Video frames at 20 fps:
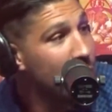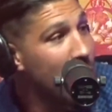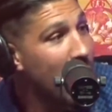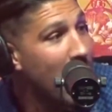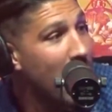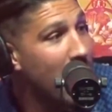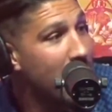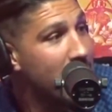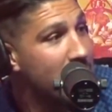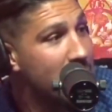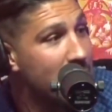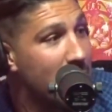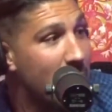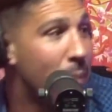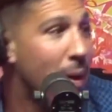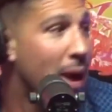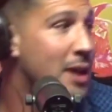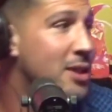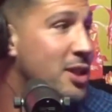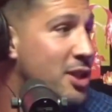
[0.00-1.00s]
on. He's gonna
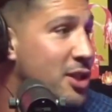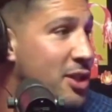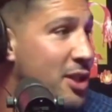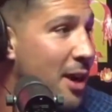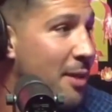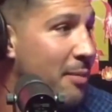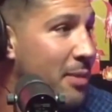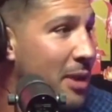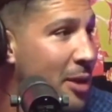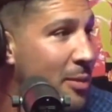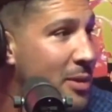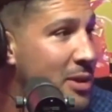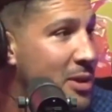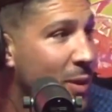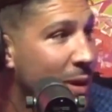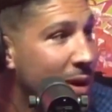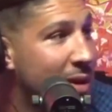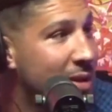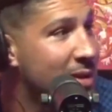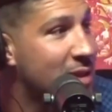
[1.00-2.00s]
bungee jump. Lerner
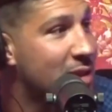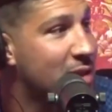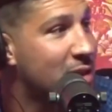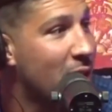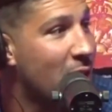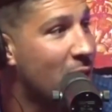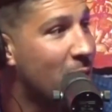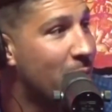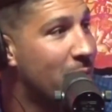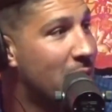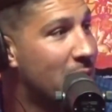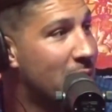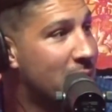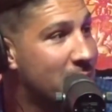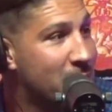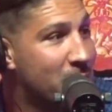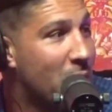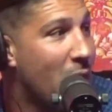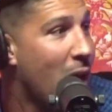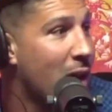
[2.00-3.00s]
Square, this is dope. Some
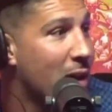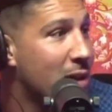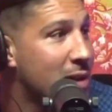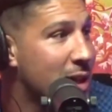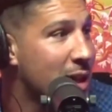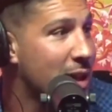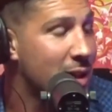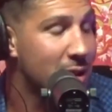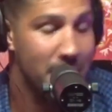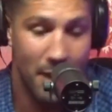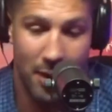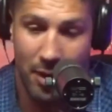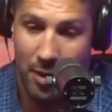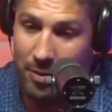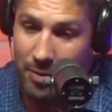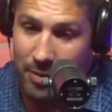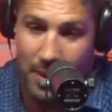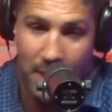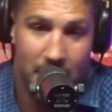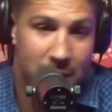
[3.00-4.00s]
college kid? No.
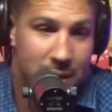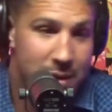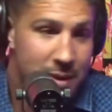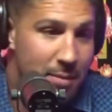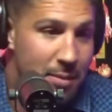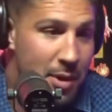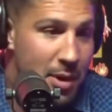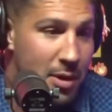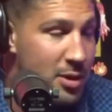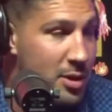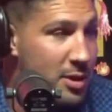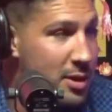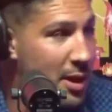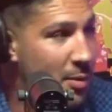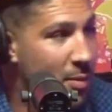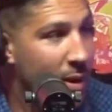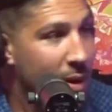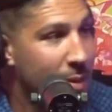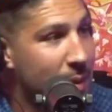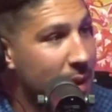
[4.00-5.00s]
Some dude just didn't
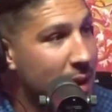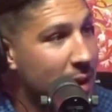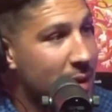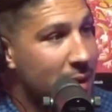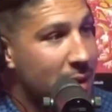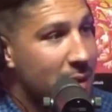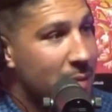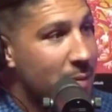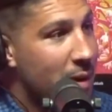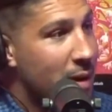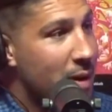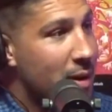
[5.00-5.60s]
want to be there anymore.